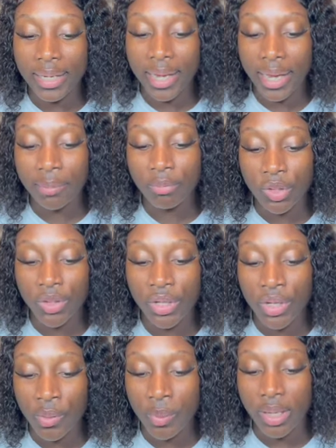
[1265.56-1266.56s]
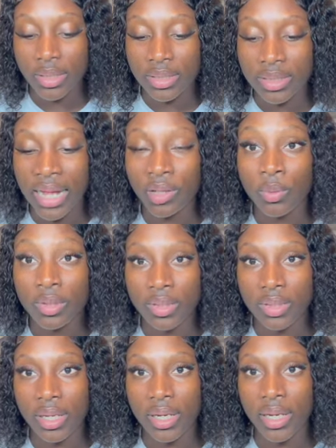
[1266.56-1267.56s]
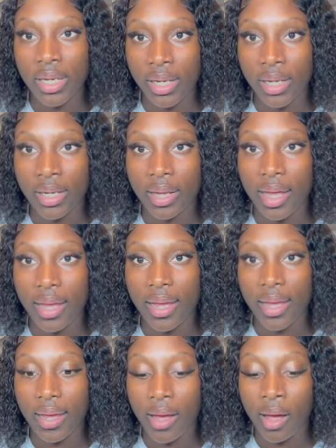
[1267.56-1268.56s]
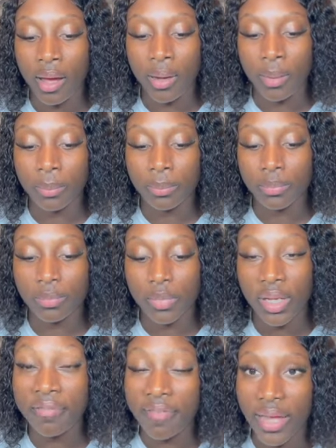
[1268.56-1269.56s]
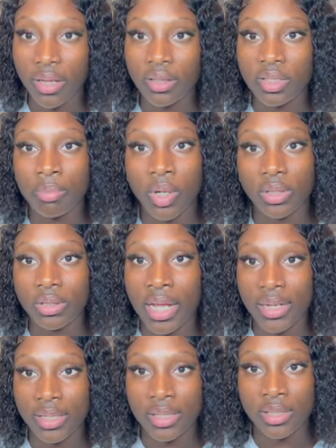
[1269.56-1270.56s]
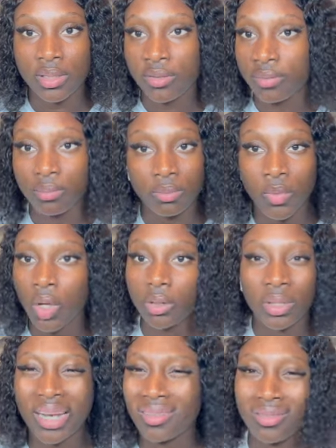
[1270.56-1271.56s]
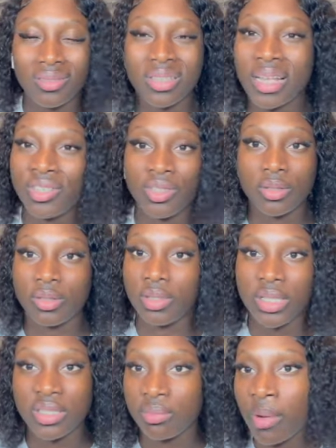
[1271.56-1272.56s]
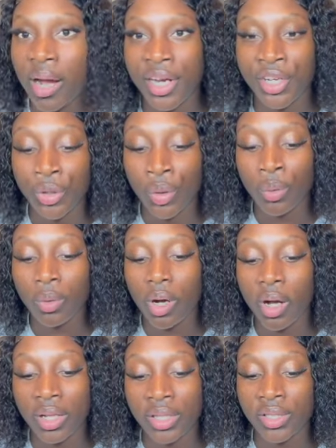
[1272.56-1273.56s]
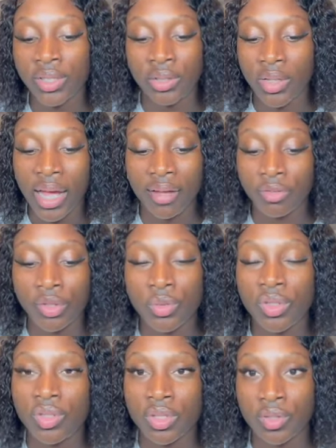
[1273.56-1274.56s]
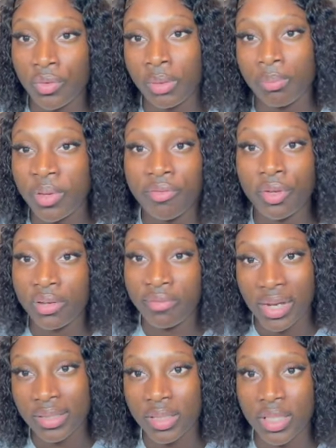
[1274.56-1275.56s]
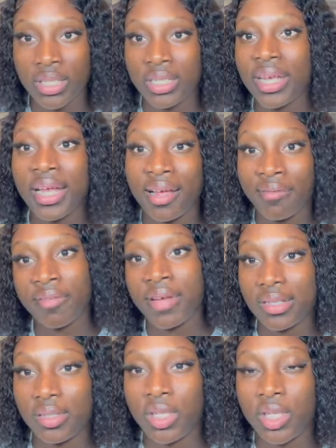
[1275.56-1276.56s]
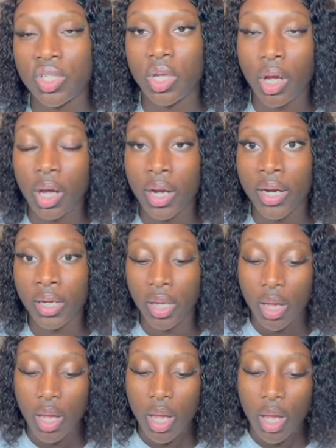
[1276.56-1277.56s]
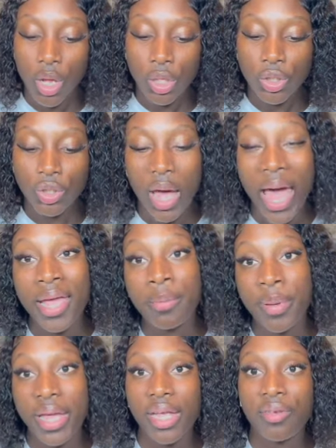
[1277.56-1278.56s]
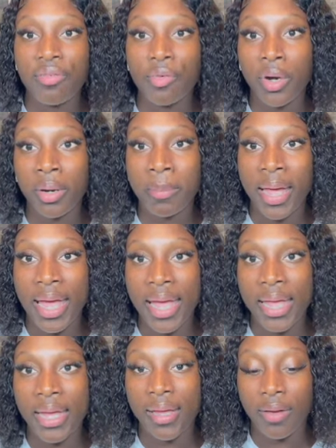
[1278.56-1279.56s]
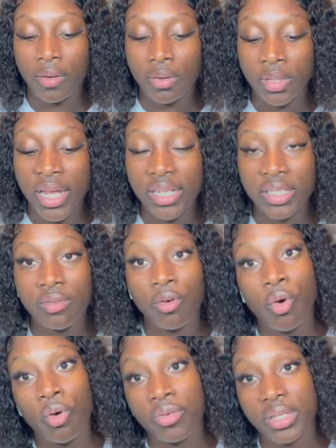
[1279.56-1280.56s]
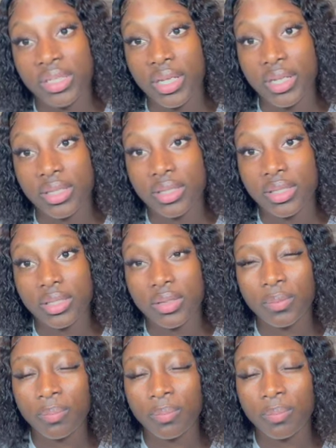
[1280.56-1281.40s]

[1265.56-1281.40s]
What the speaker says: came to the US, that was still in effect, but that's just disbarred now. All you have to do is just be fully vaccinated and have your vaccination card. So I paid for my negative COVID test.